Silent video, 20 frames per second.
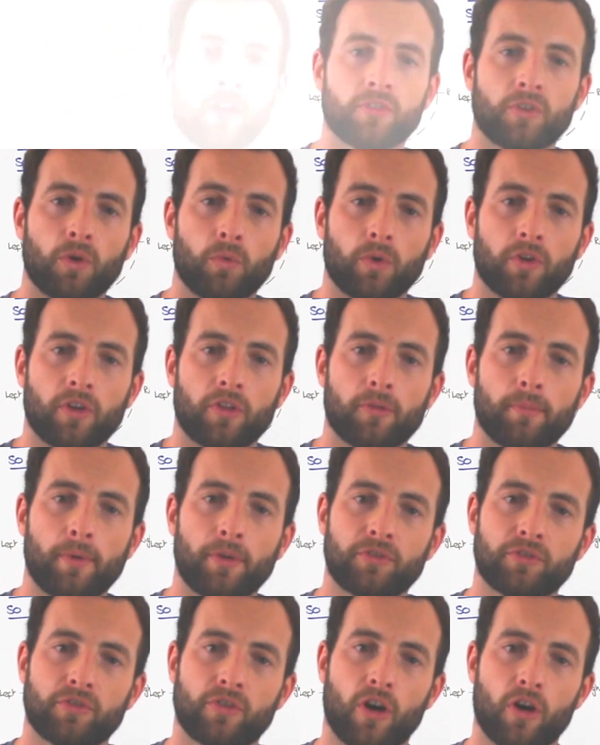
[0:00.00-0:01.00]
So one of the
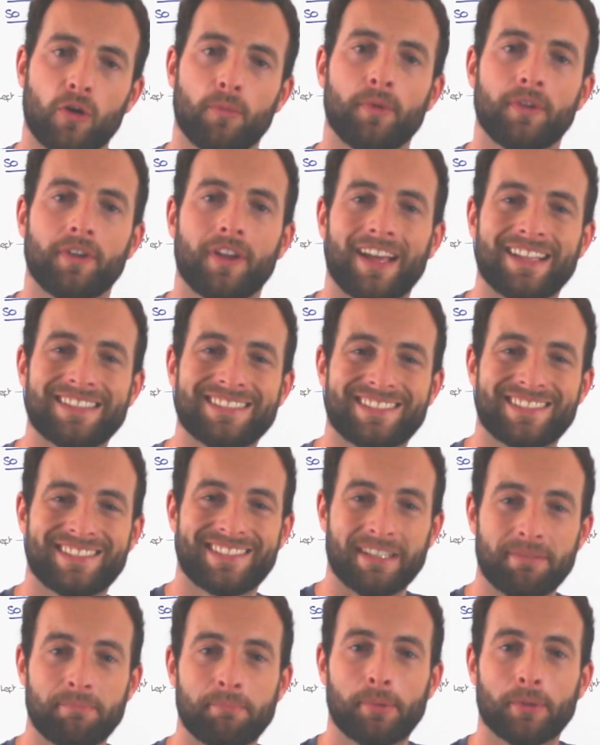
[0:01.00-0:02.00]
most common and
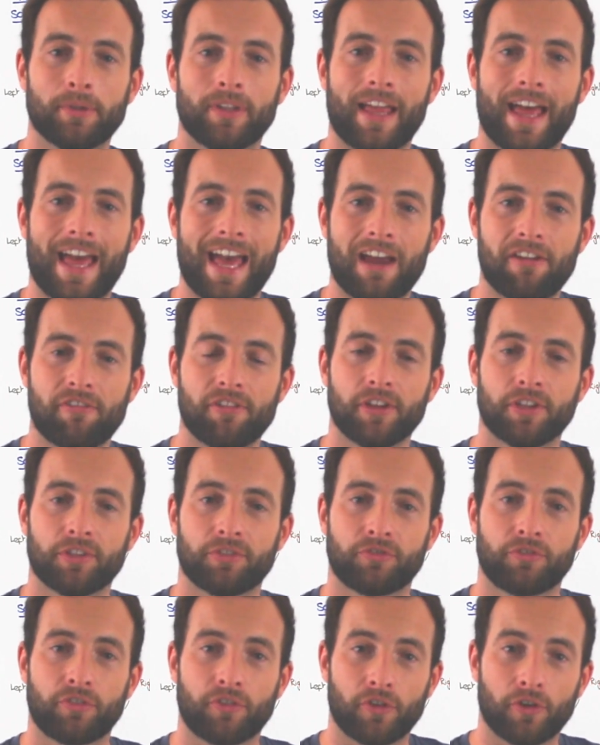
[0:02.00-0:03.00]
simple
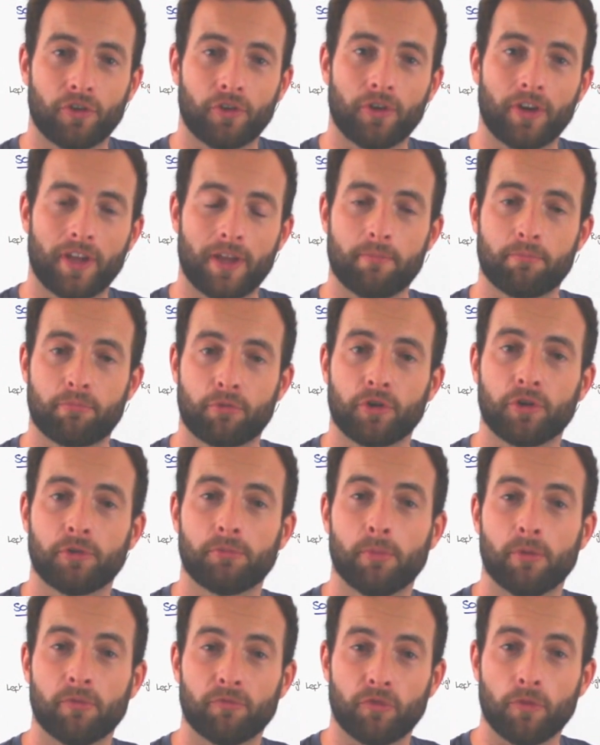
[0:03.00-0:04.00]
areas for
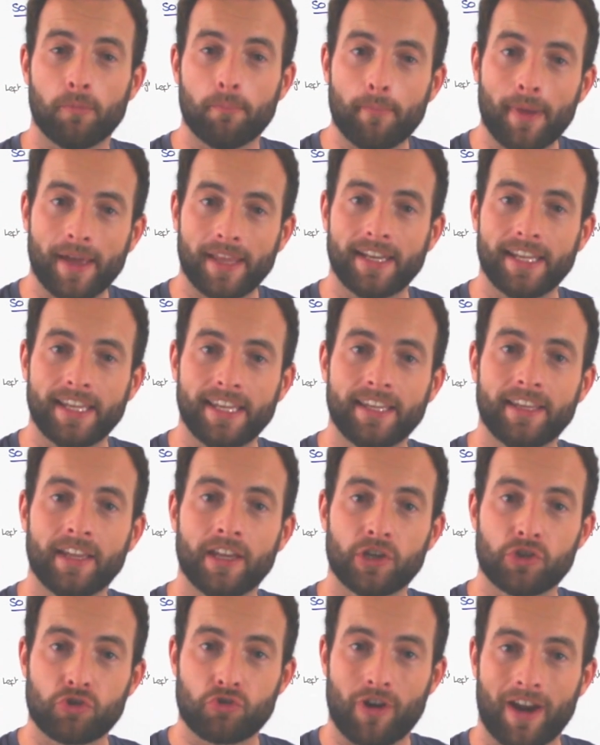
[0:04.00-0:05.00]
improvement for many
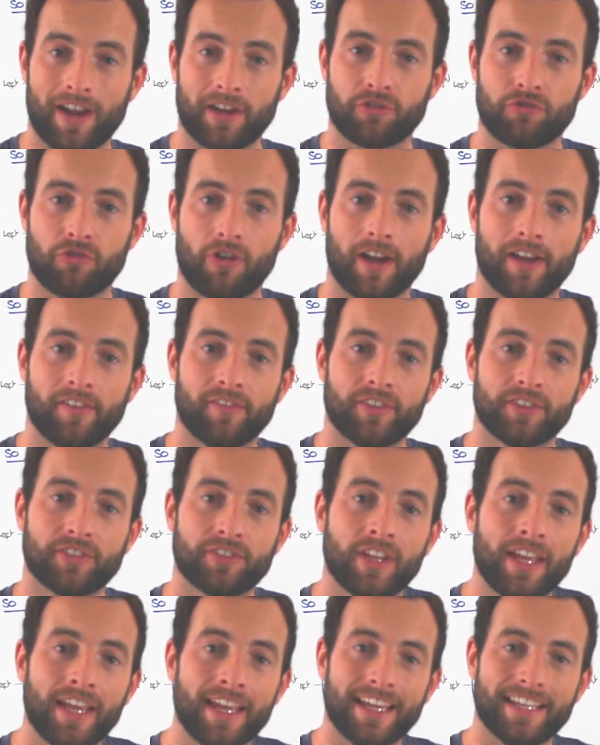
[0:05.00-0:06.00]
track
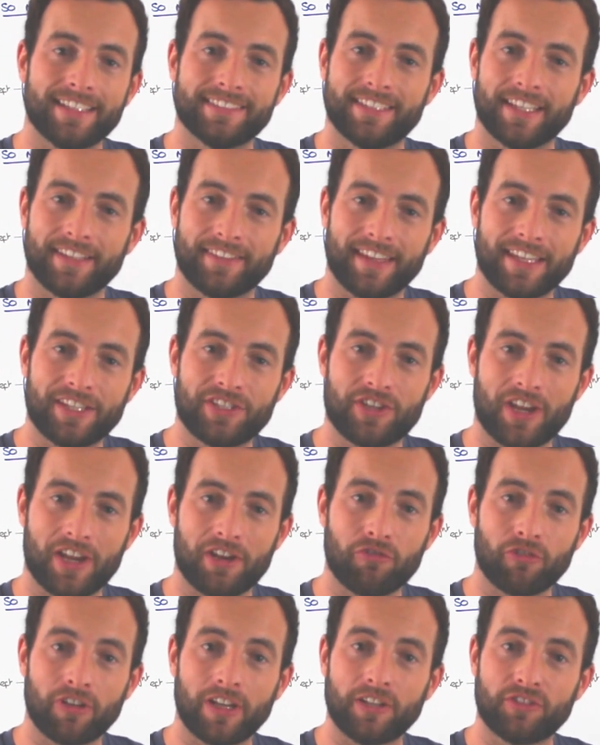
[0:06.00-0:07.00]
drivers is that they
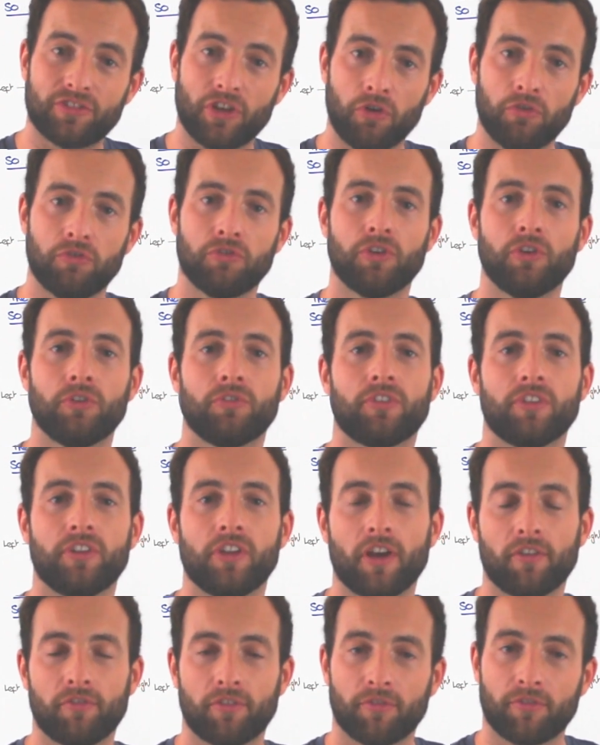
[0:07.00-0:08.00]
generally don't use
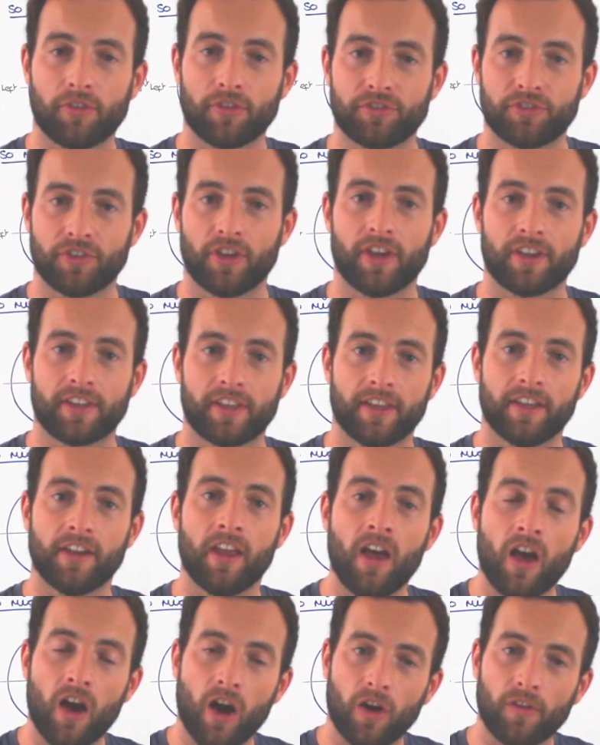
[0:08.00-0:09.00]
enough of the circuit
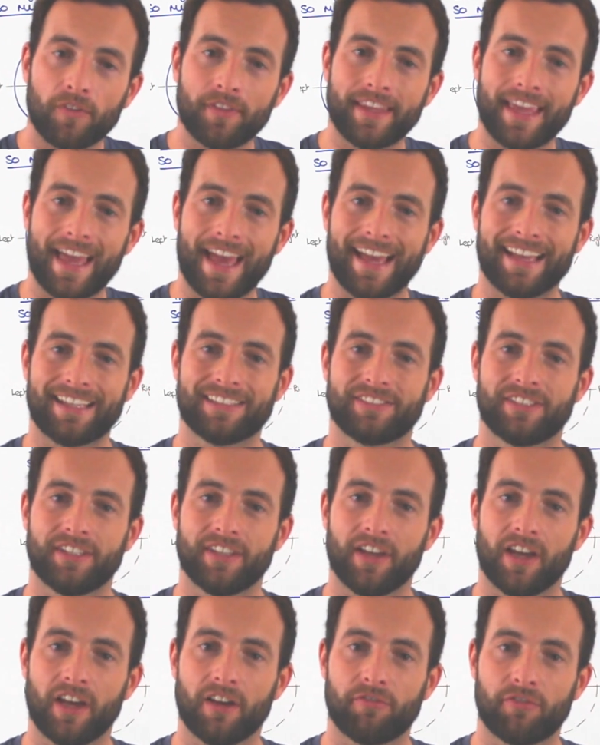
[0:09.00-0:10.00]
on the
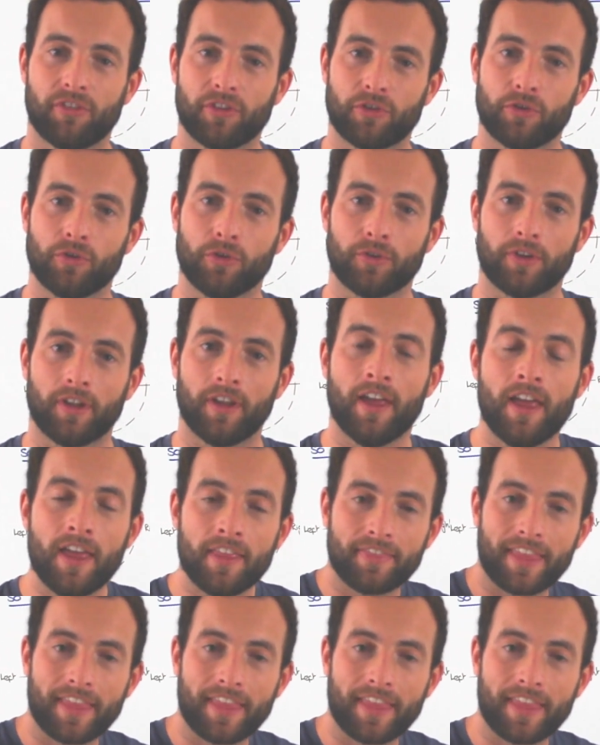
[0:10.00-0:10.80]
exit of the corner.